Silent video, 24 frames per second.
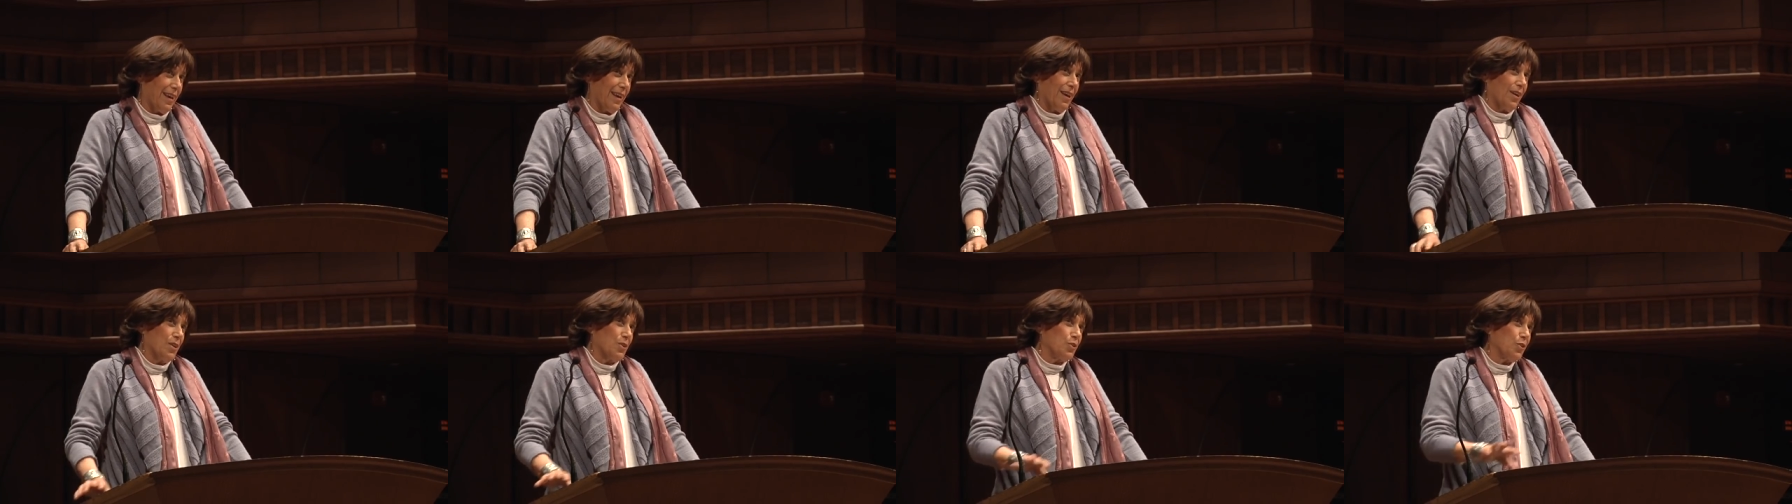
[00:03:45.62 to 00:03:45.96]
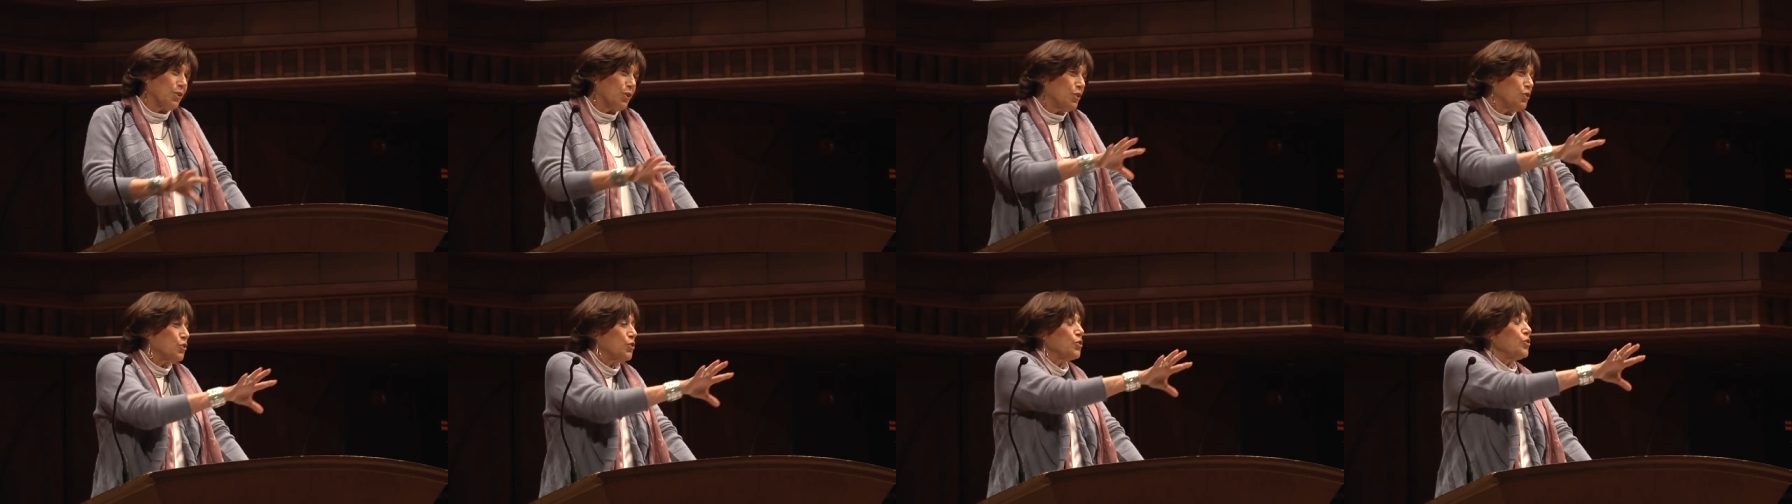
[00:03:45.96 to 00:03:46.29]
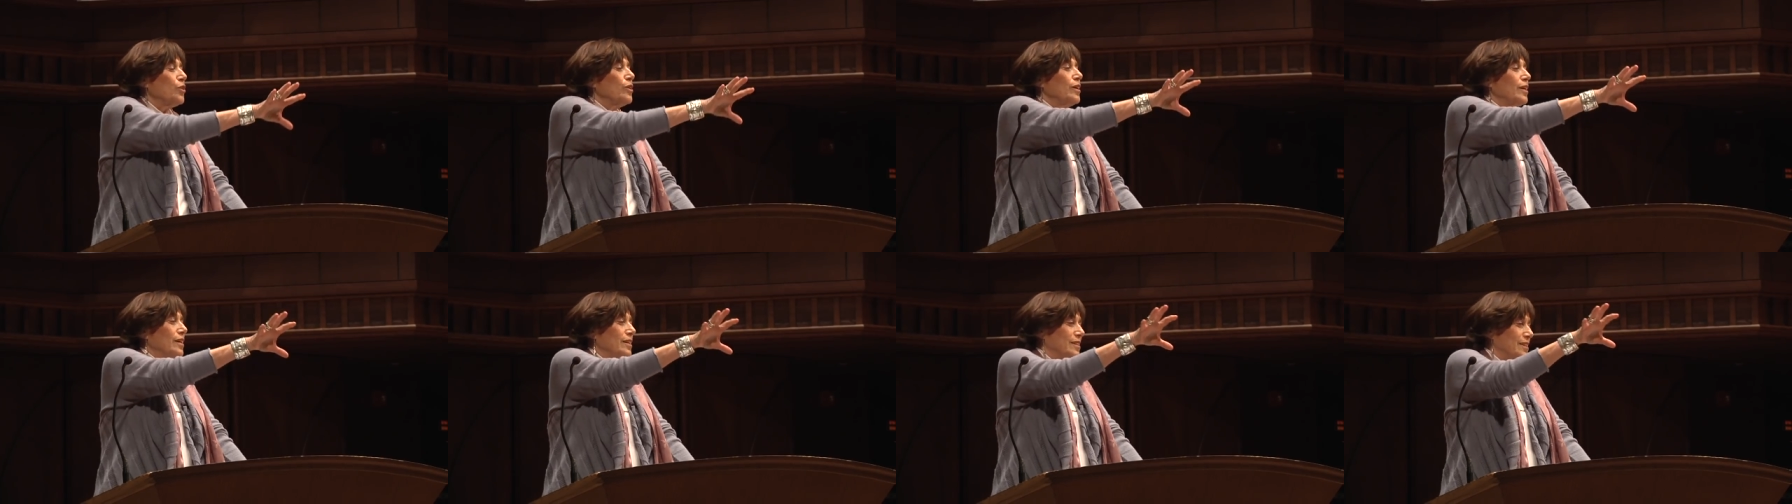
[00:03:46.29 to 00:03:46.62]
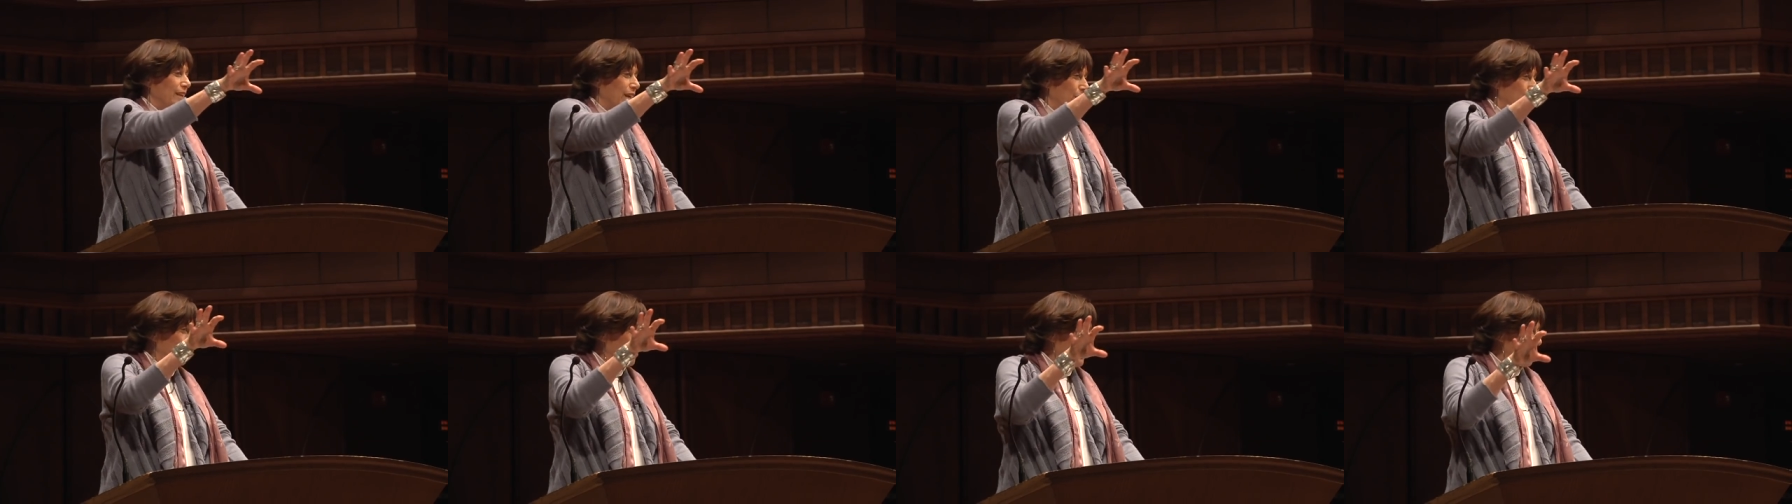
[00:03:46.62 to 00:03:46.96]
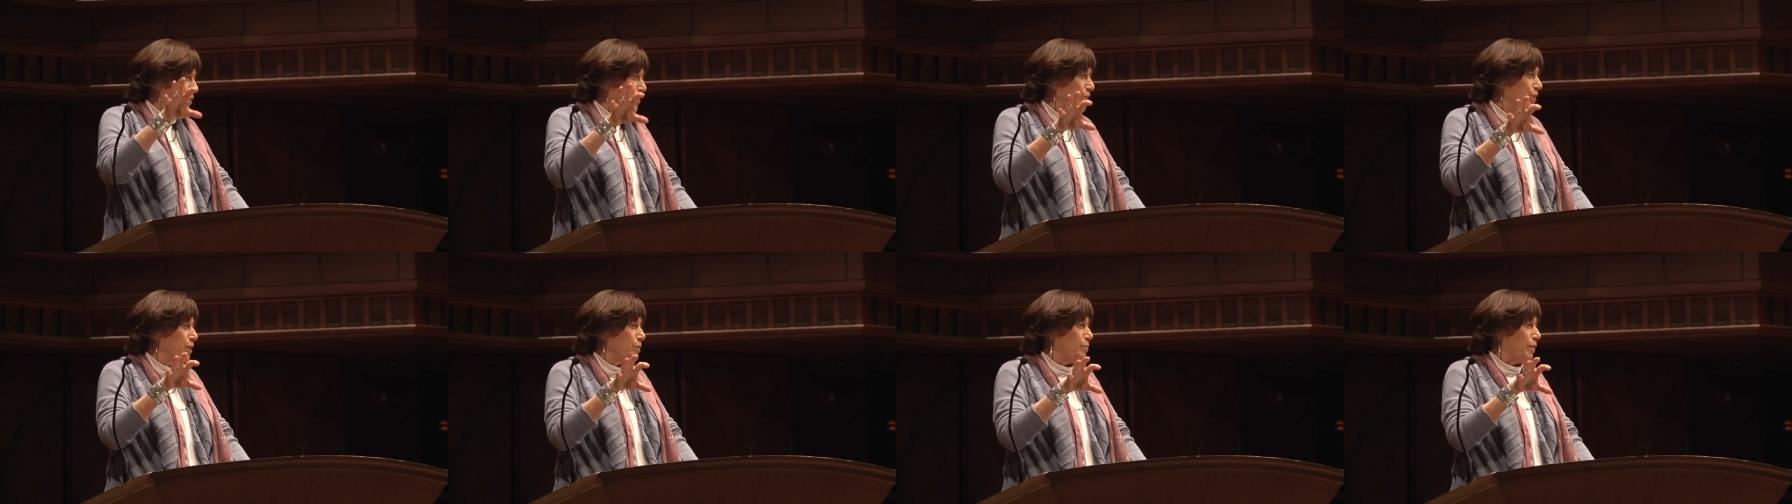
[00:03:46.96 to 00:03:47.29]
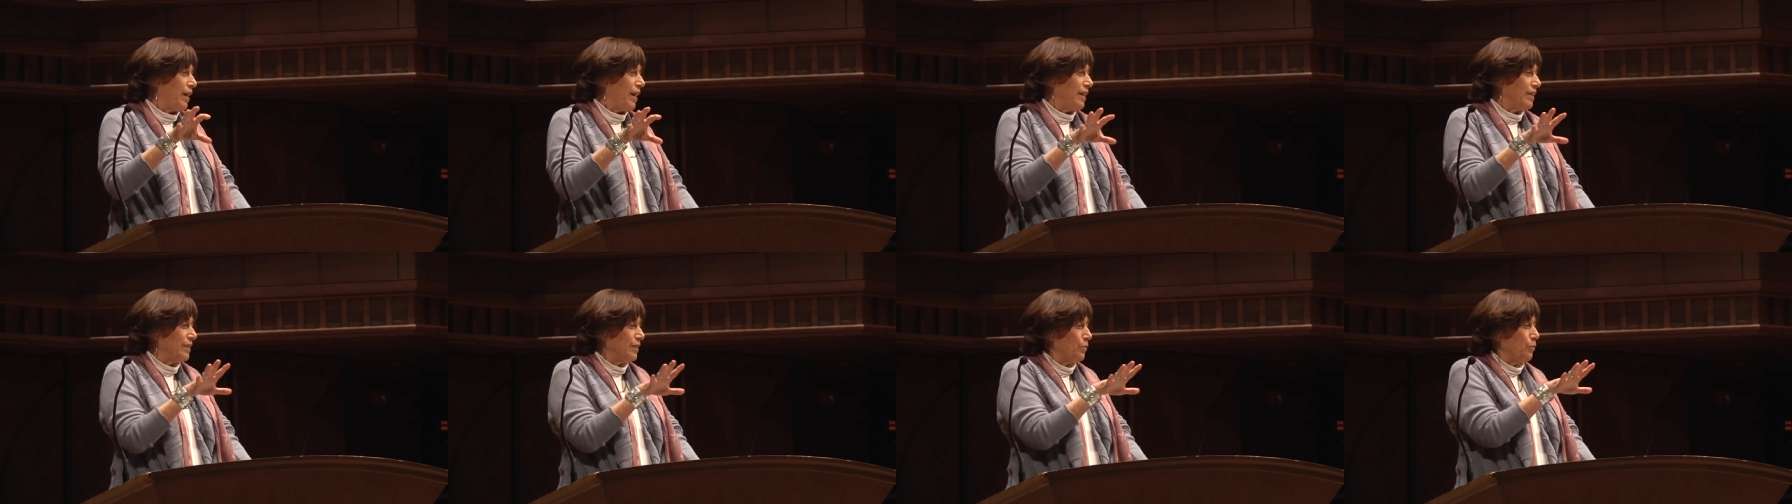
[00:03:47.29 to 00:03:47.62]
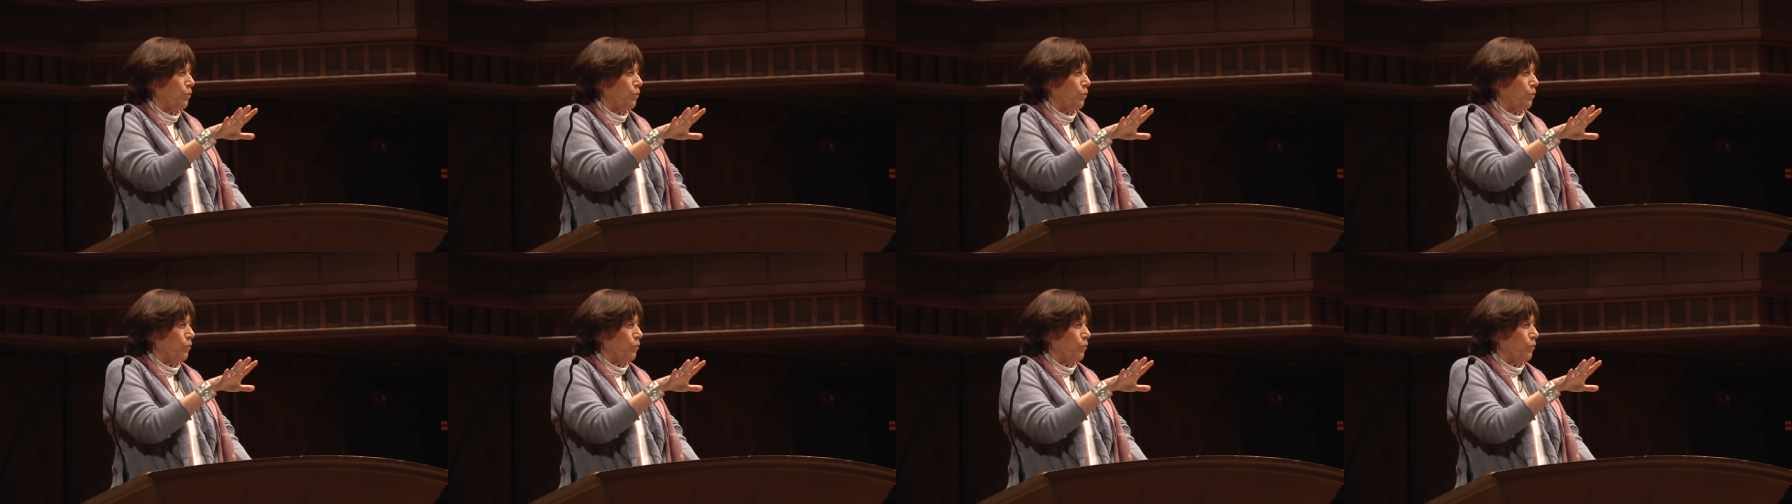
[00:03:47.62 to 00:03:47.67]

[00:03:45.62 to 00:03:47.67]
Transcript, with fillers: So the journeys that we heard about,